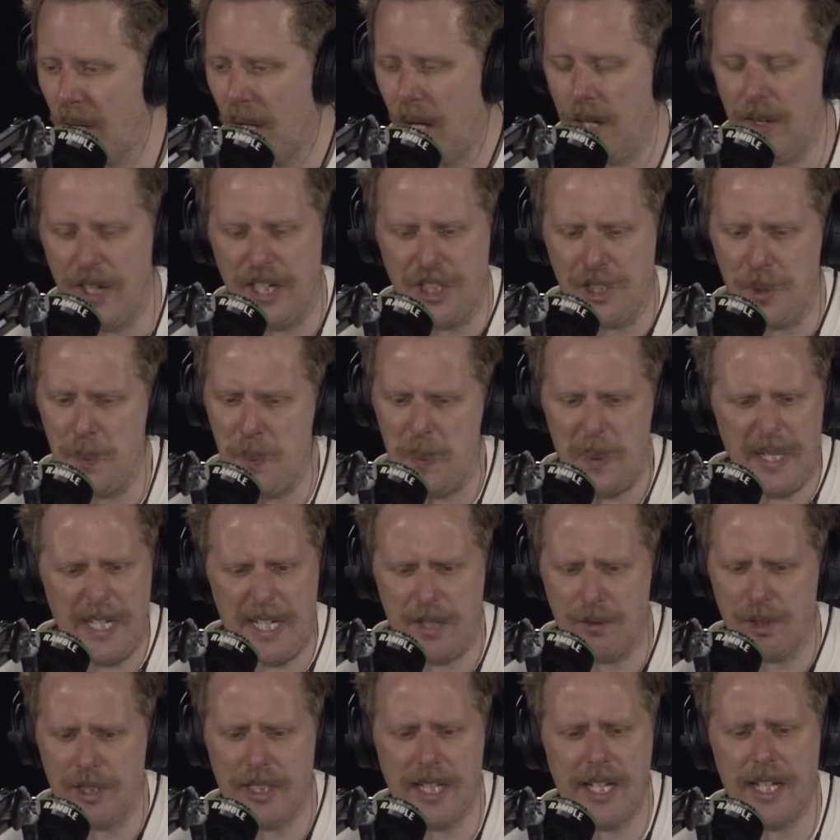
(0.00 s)
I think it's
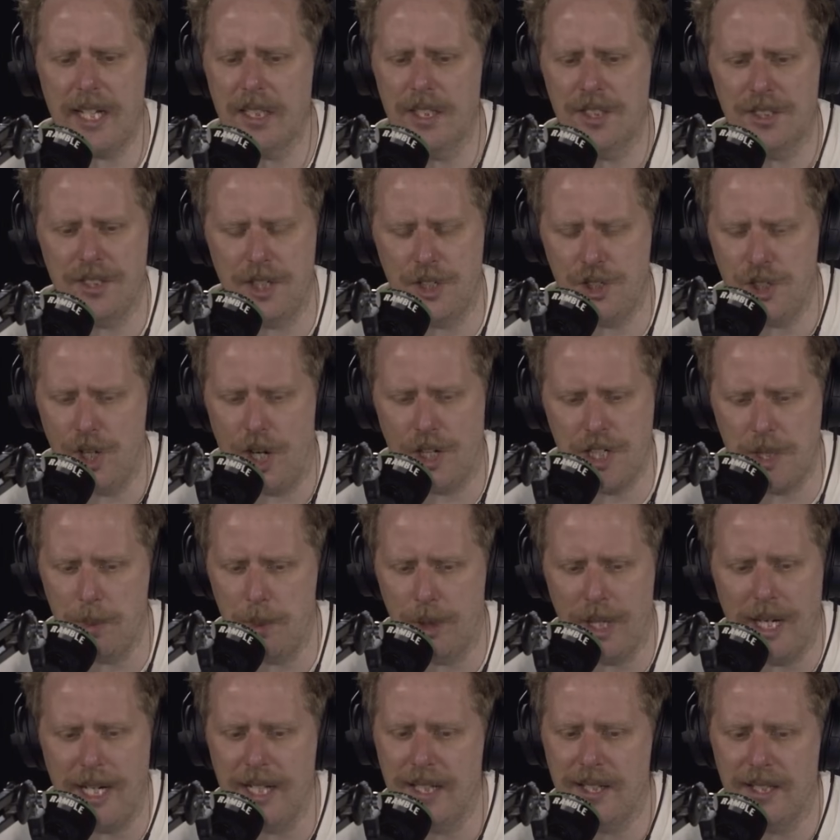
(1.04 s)
completely ridiculous to judge him
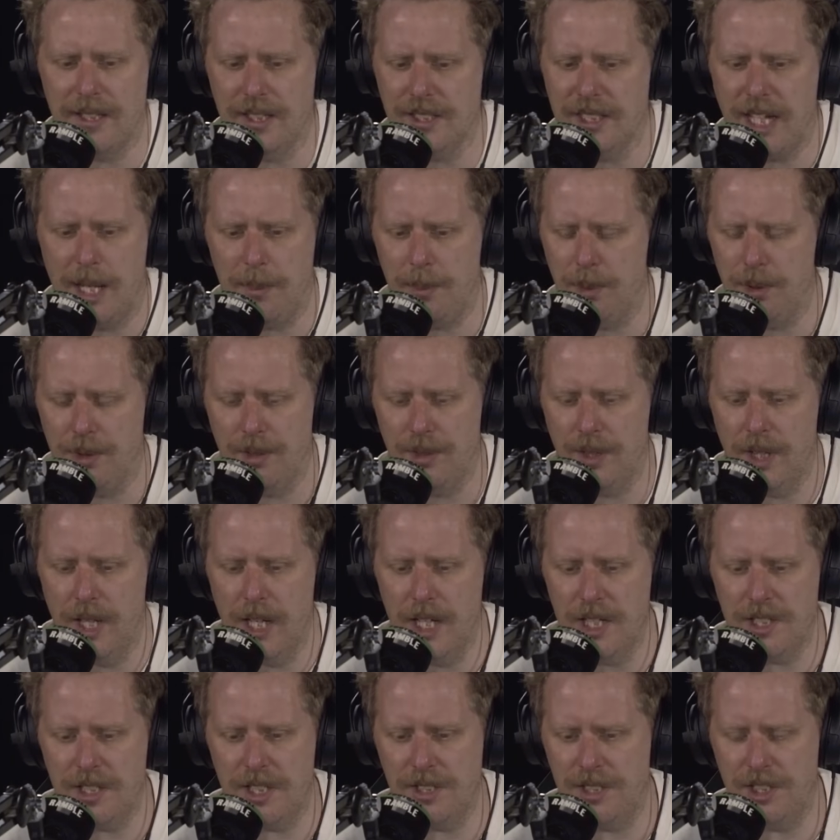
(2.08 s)
on anything that's happened
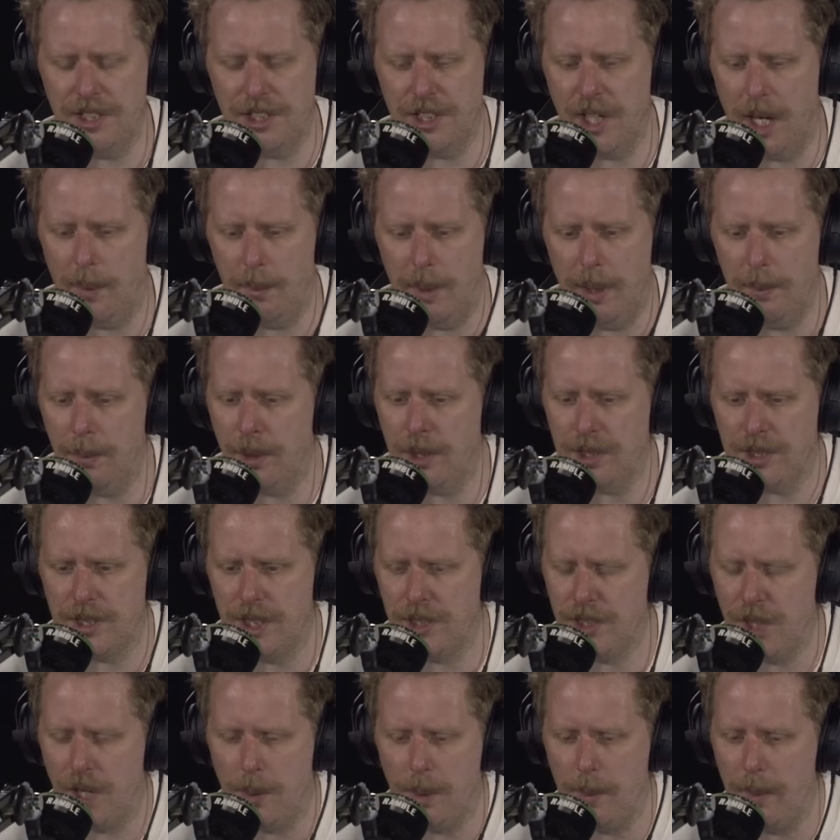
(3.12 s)
since he's come in because of
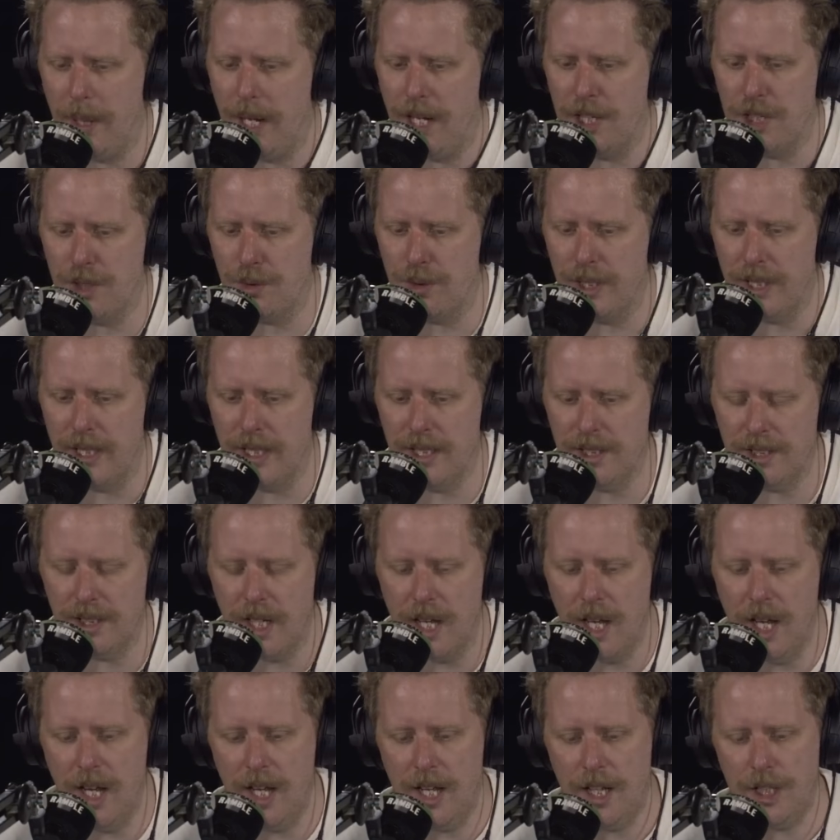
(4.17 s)
the type of manager he is.
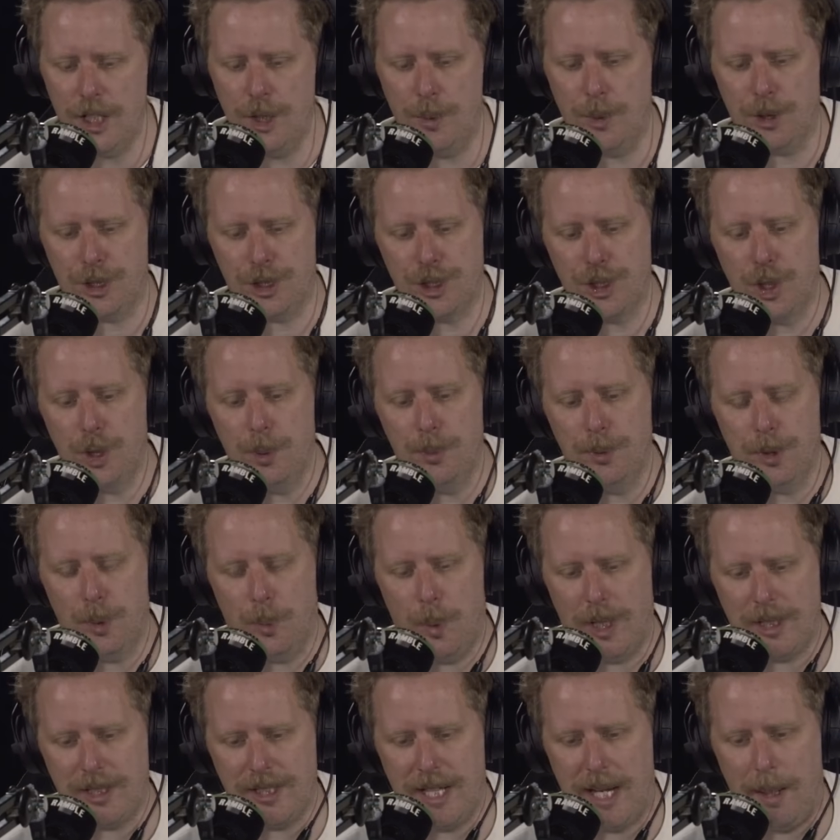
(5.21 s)
You assume that
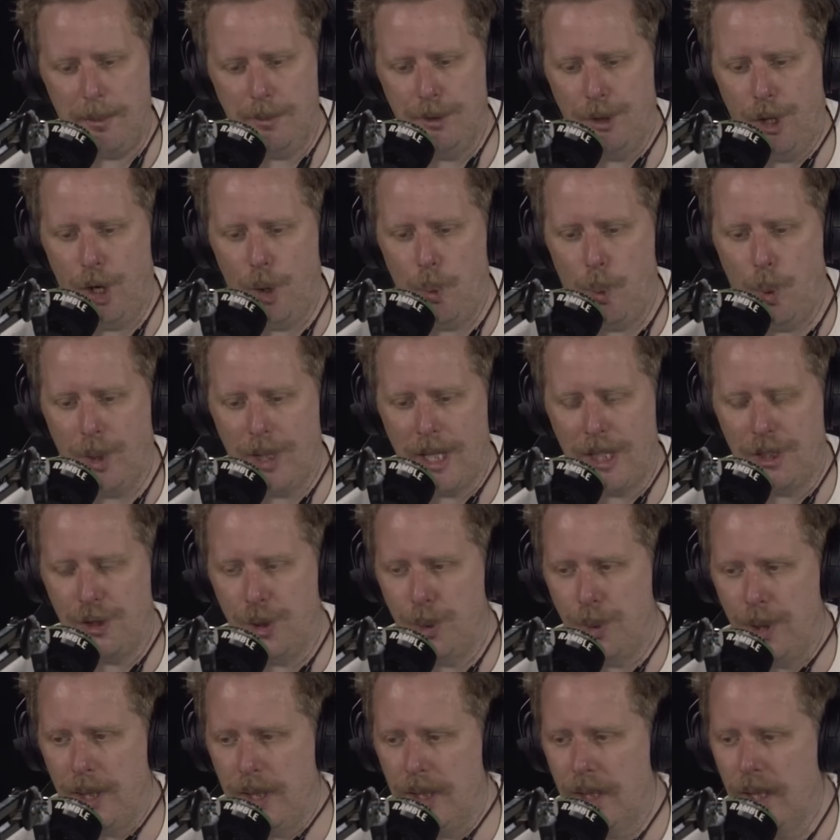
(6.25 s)
West Ham know what they're
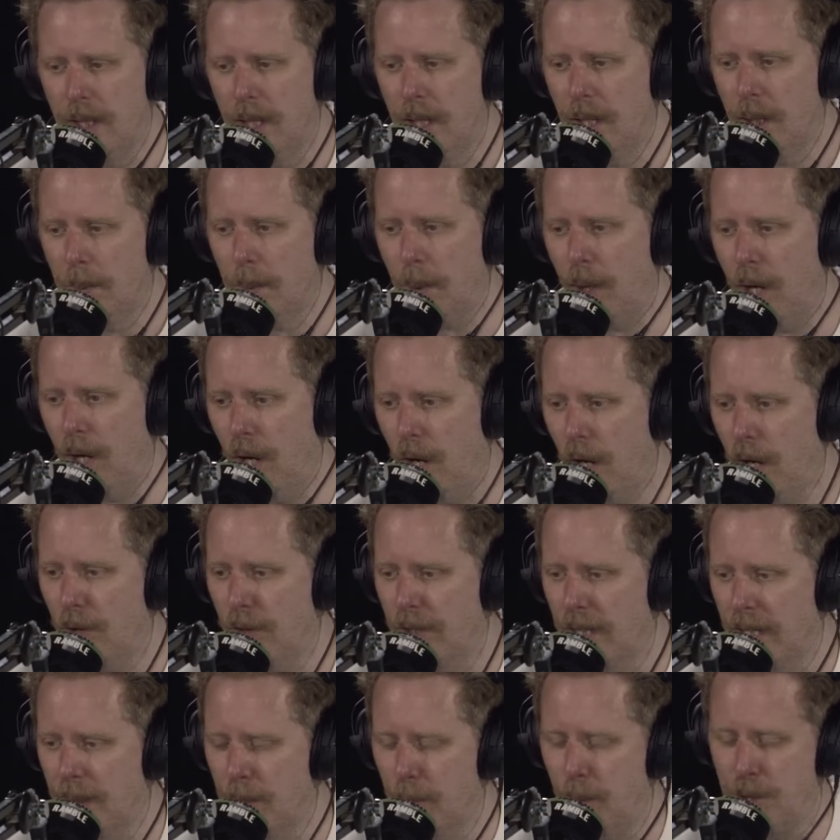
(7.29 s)
doing by
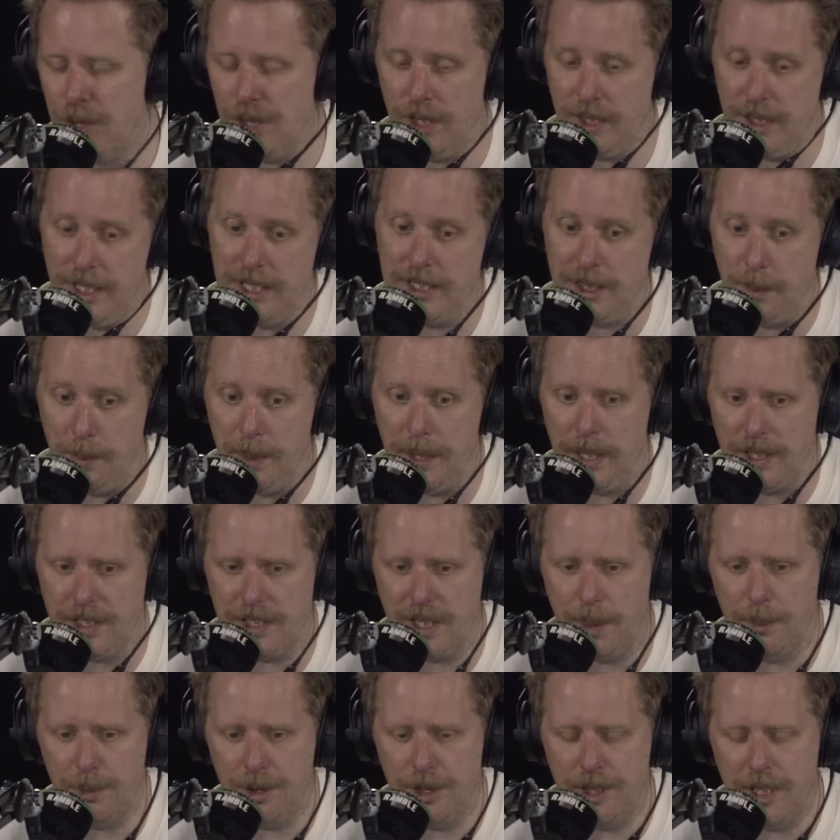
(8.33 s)
hiring him, which is a big
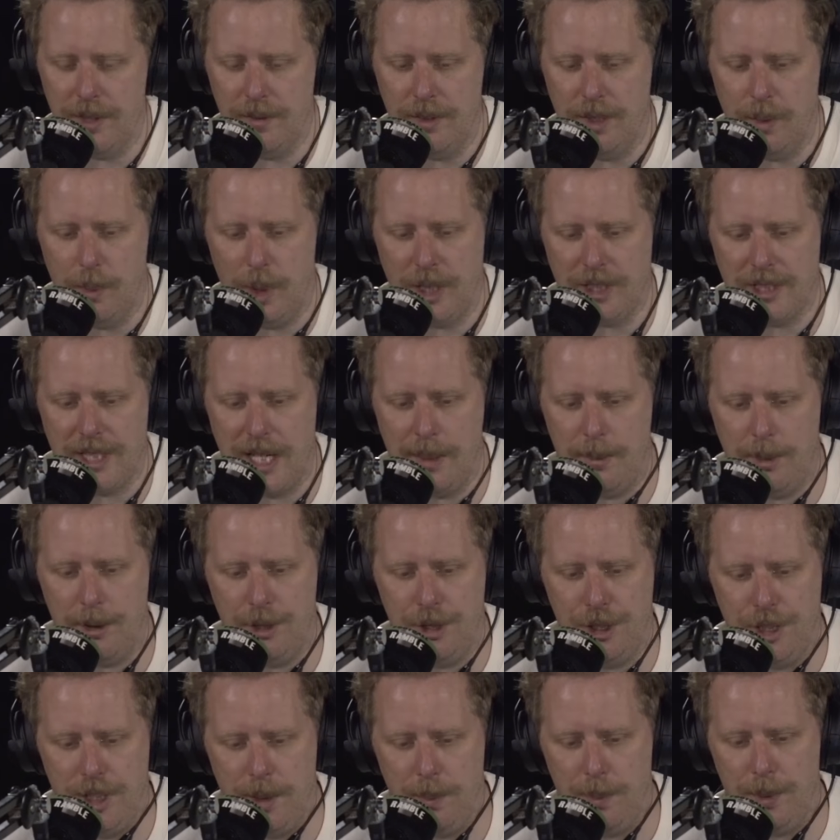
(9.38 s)
assumption given the West Ham
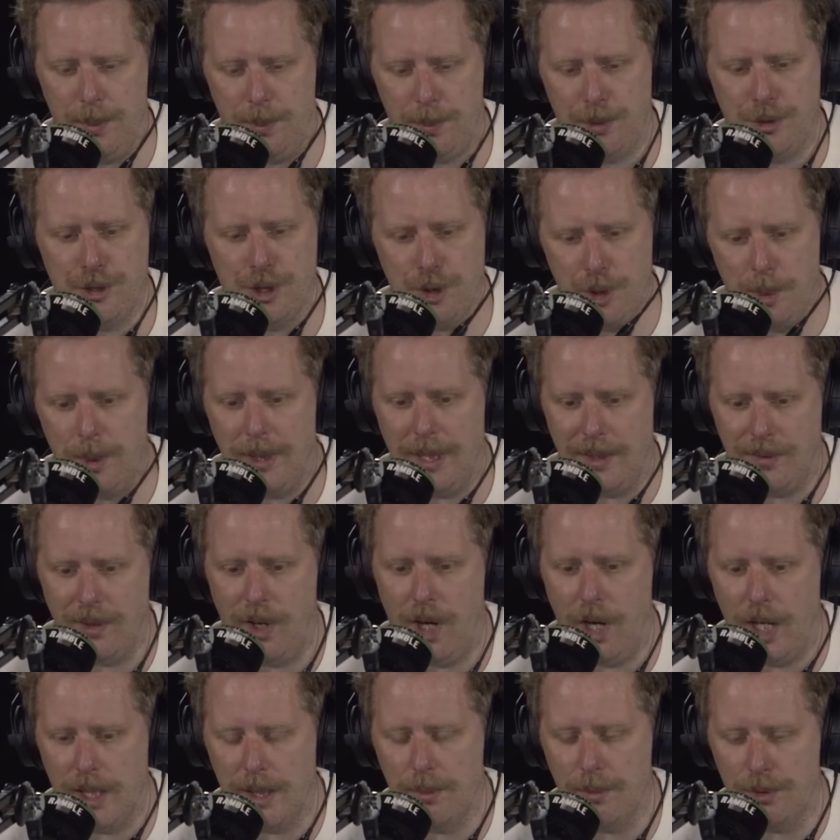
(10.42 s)
ownership, but presumably they've
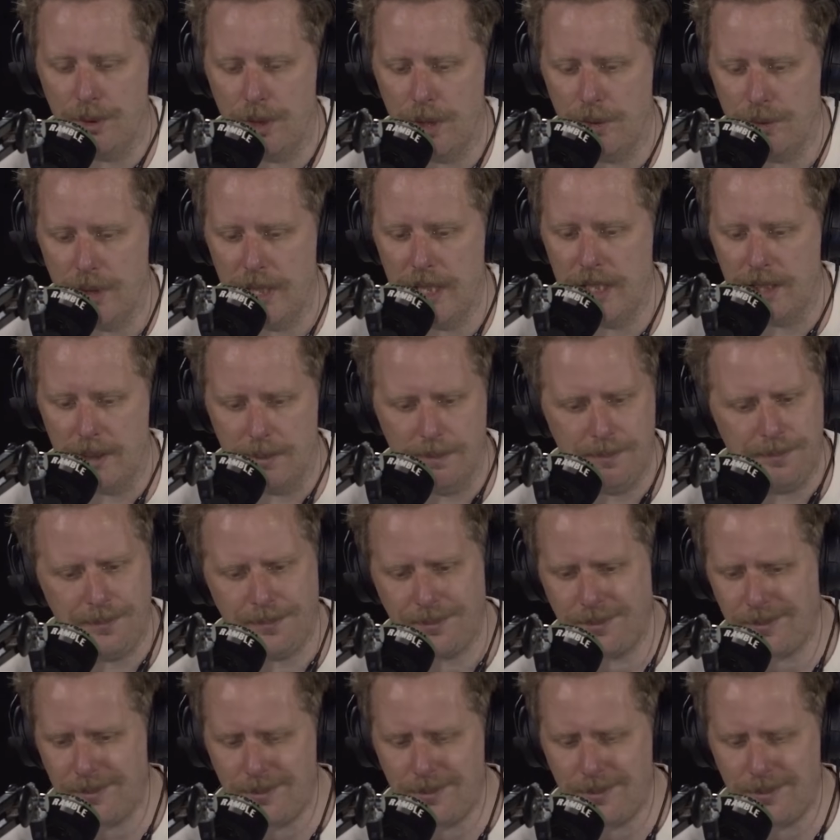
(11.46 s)
hired him for a reason.